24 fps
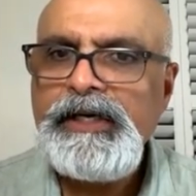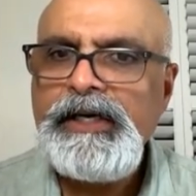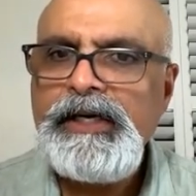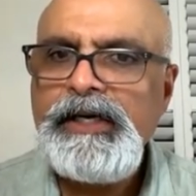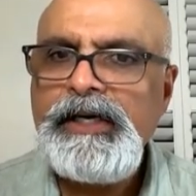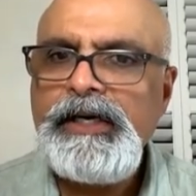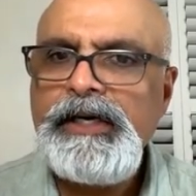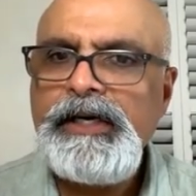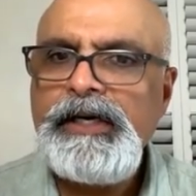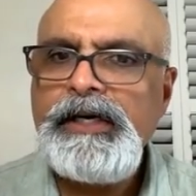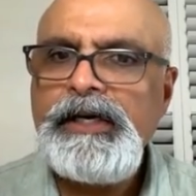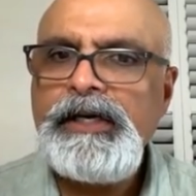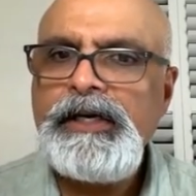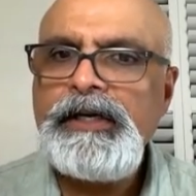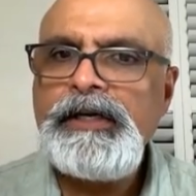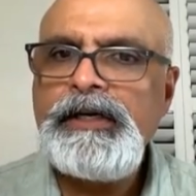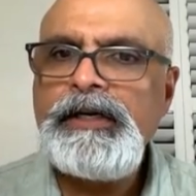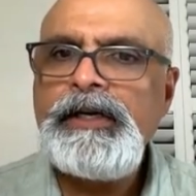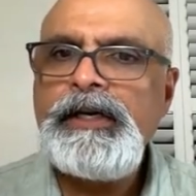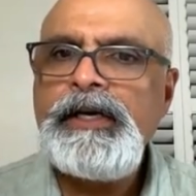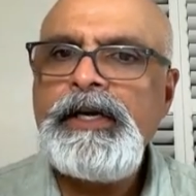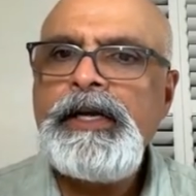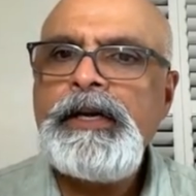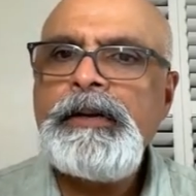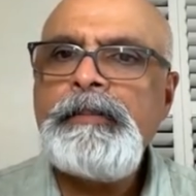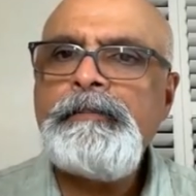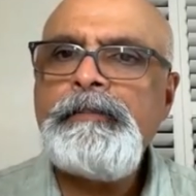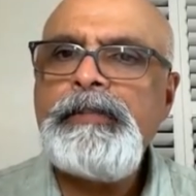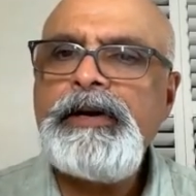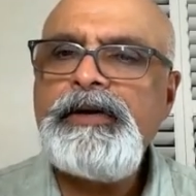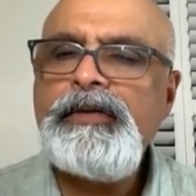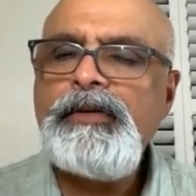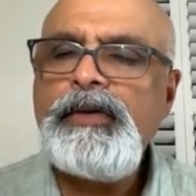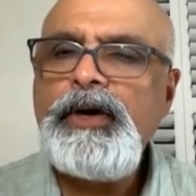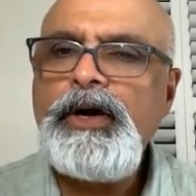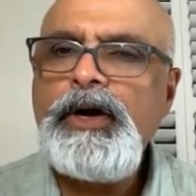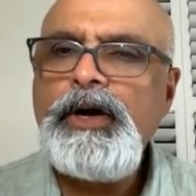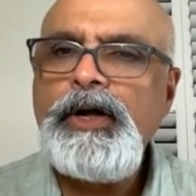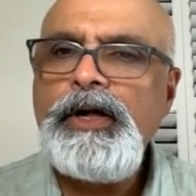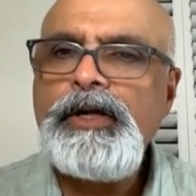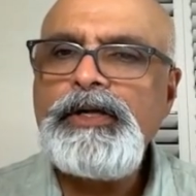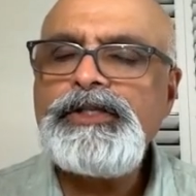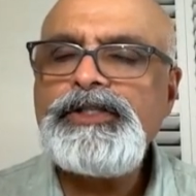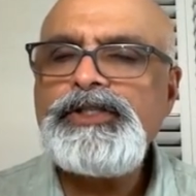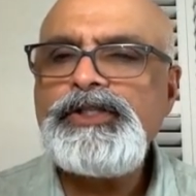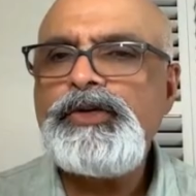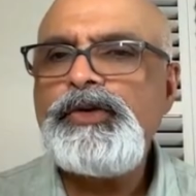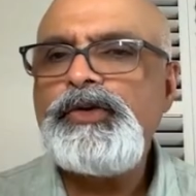uh, but it will
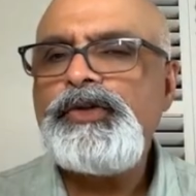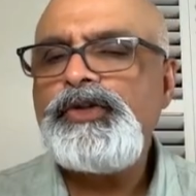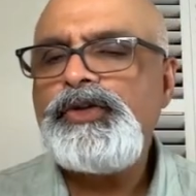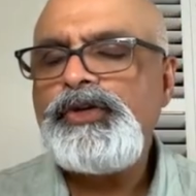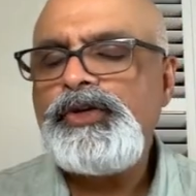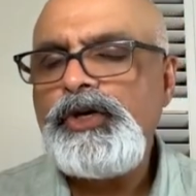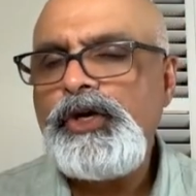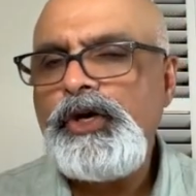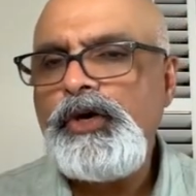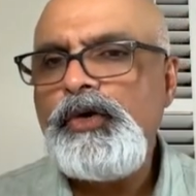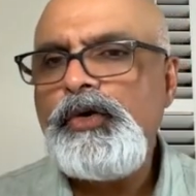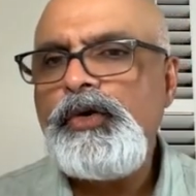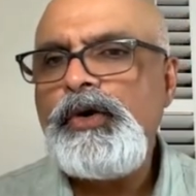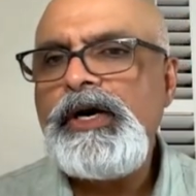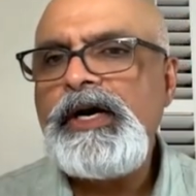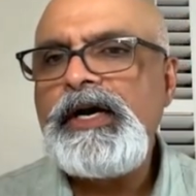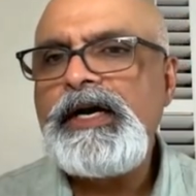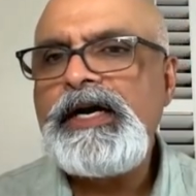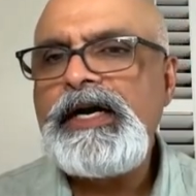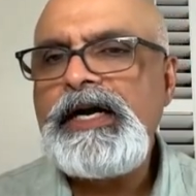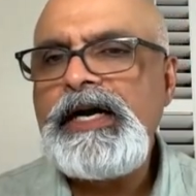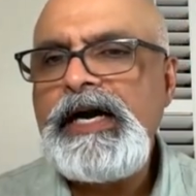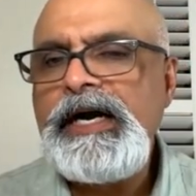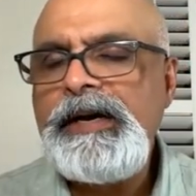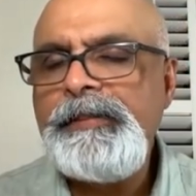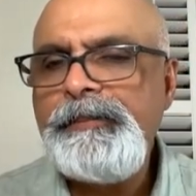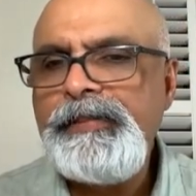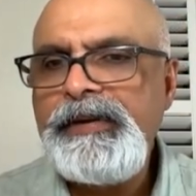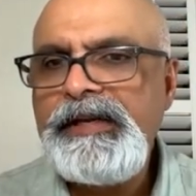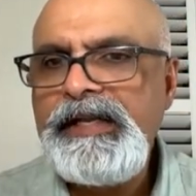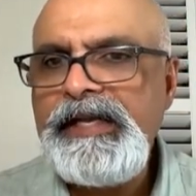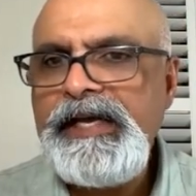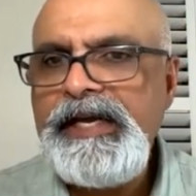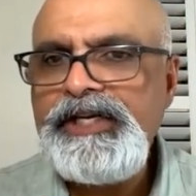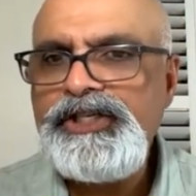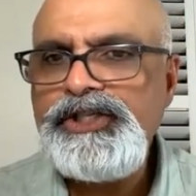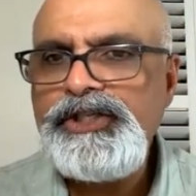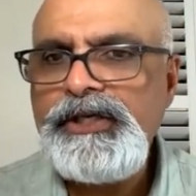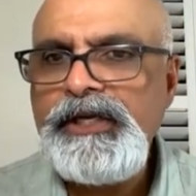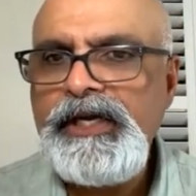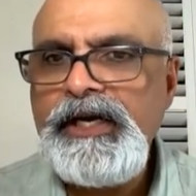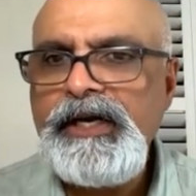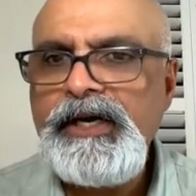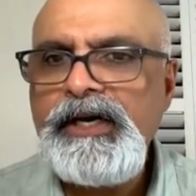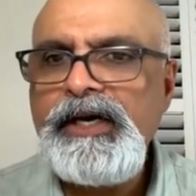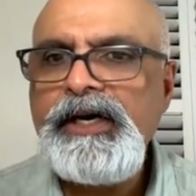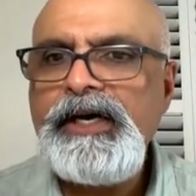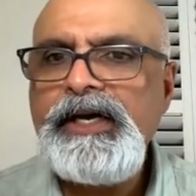also throw a compilation
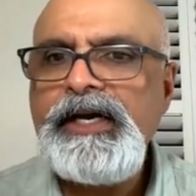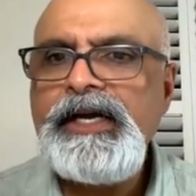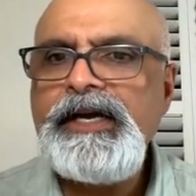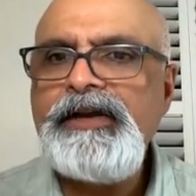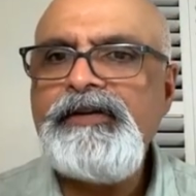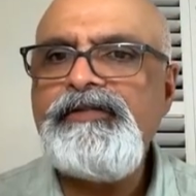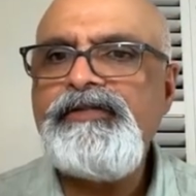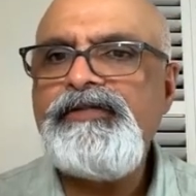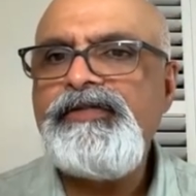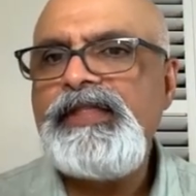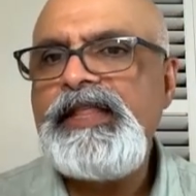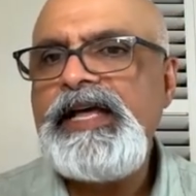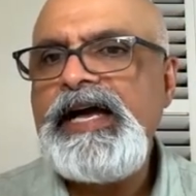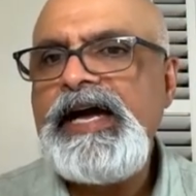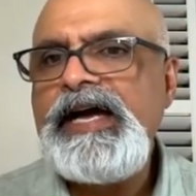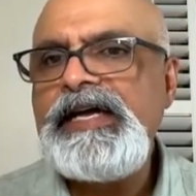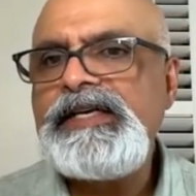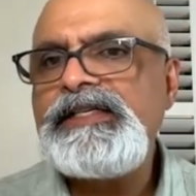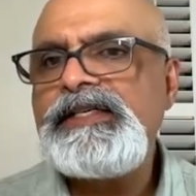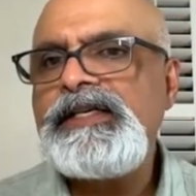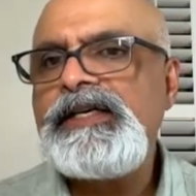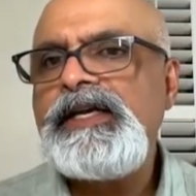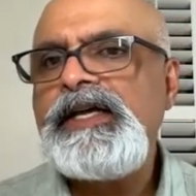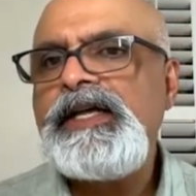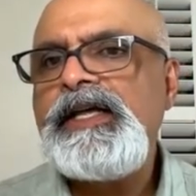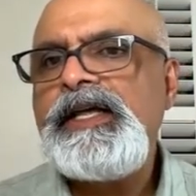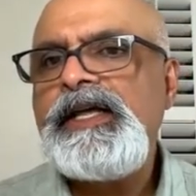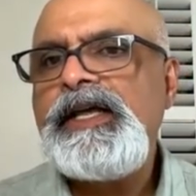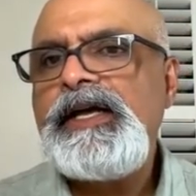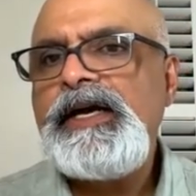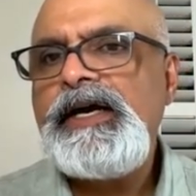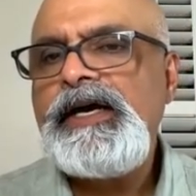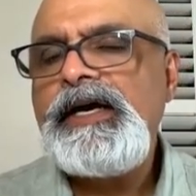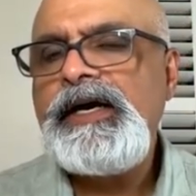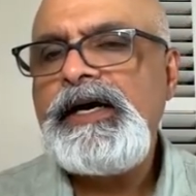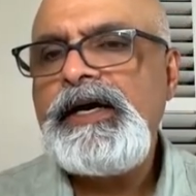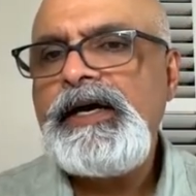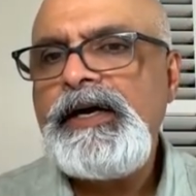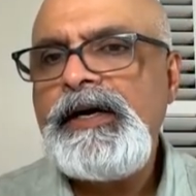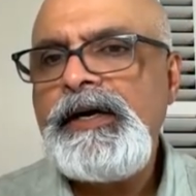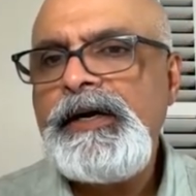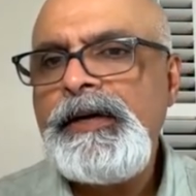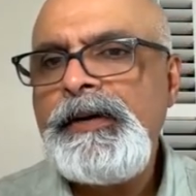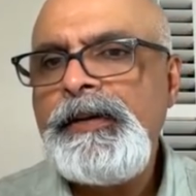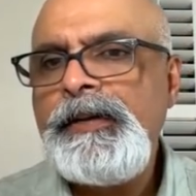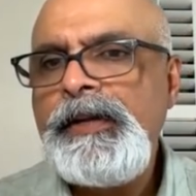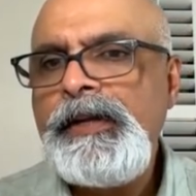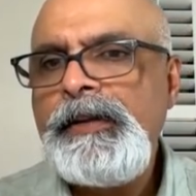error if that
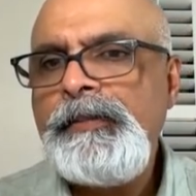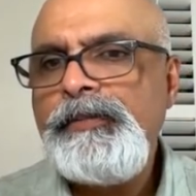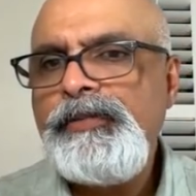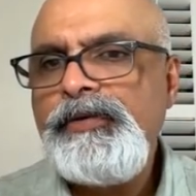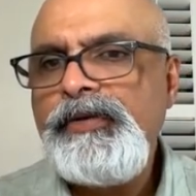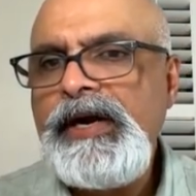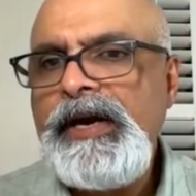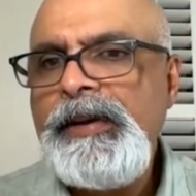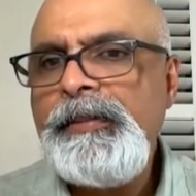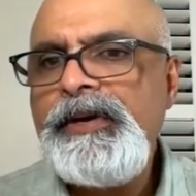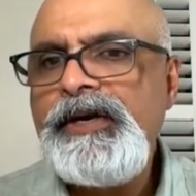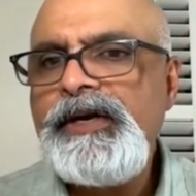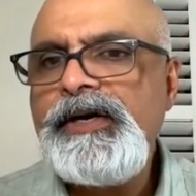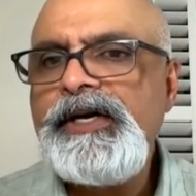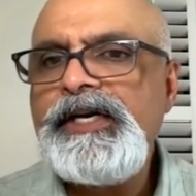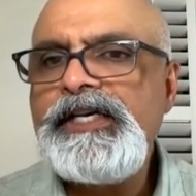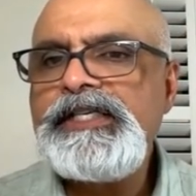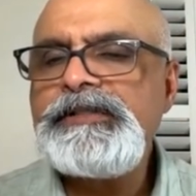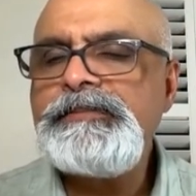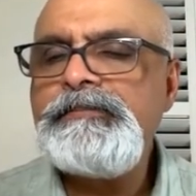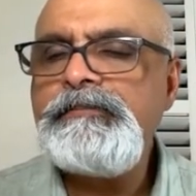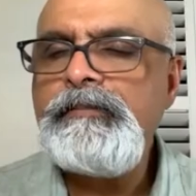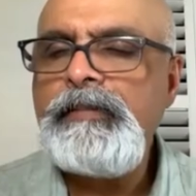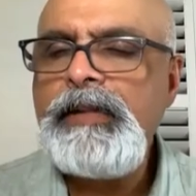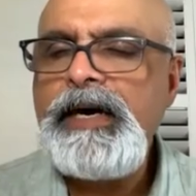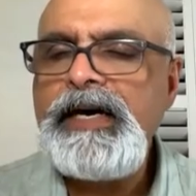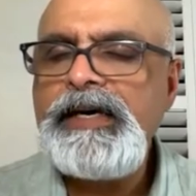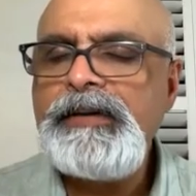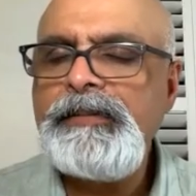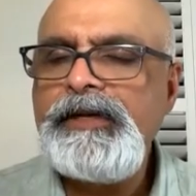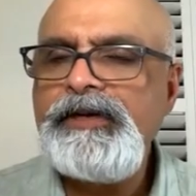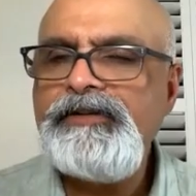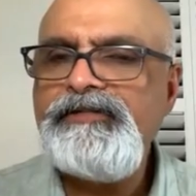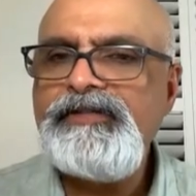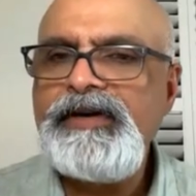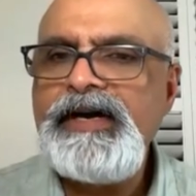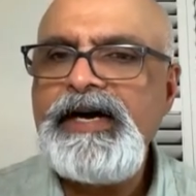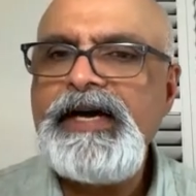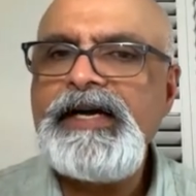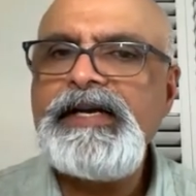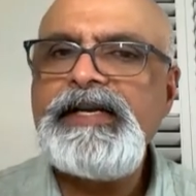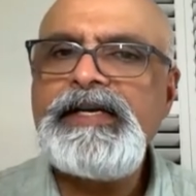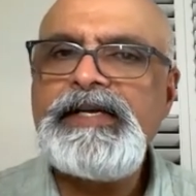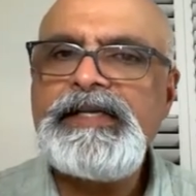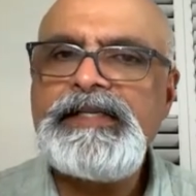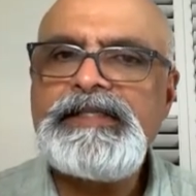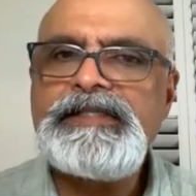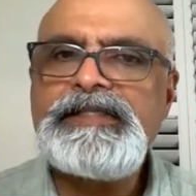uh, parameter is modified
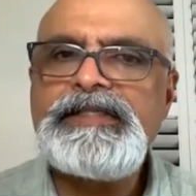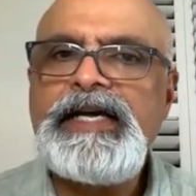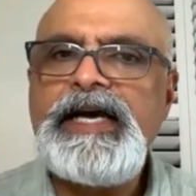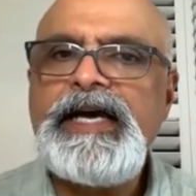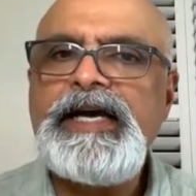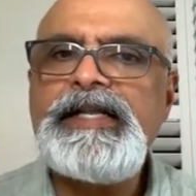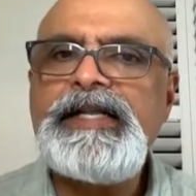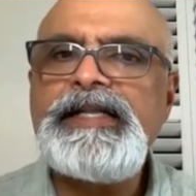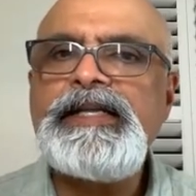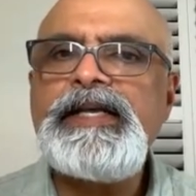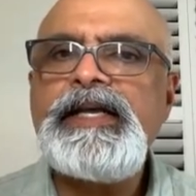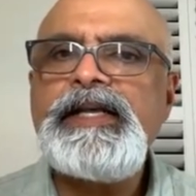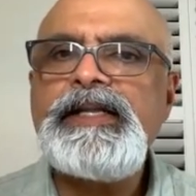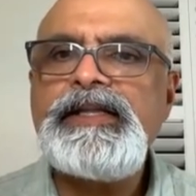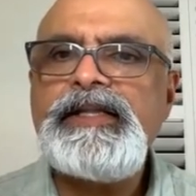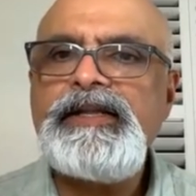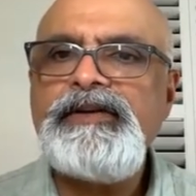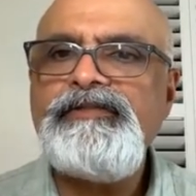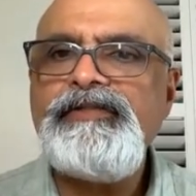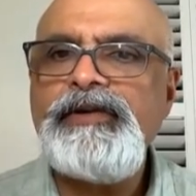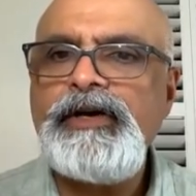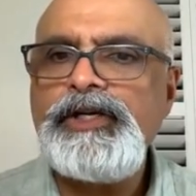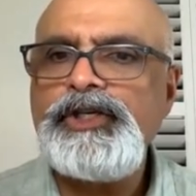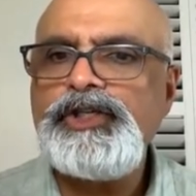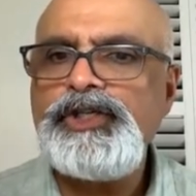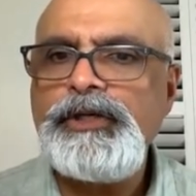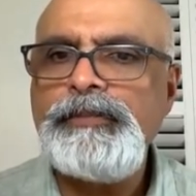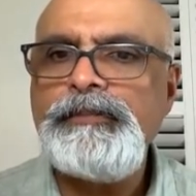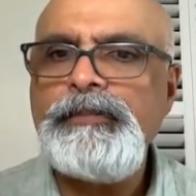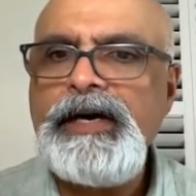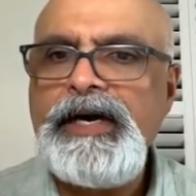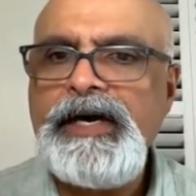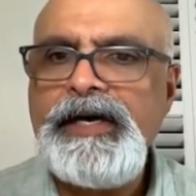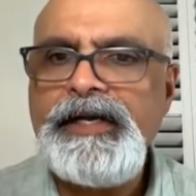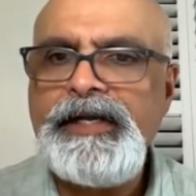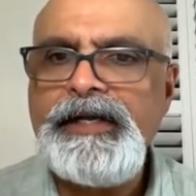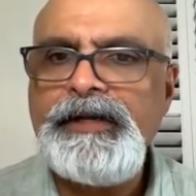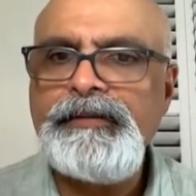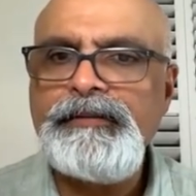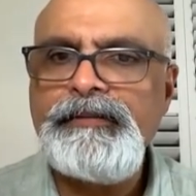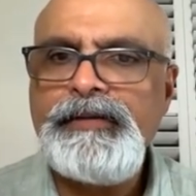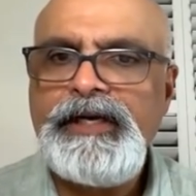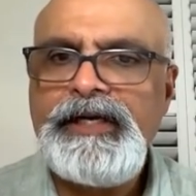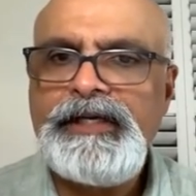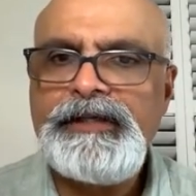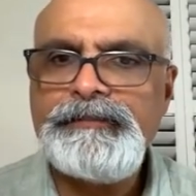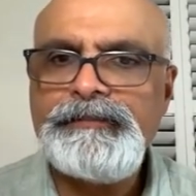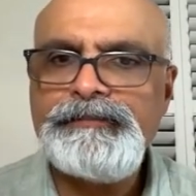inside the function body,
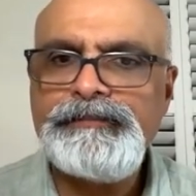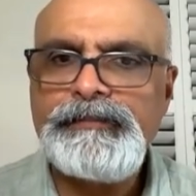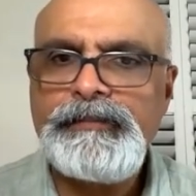right?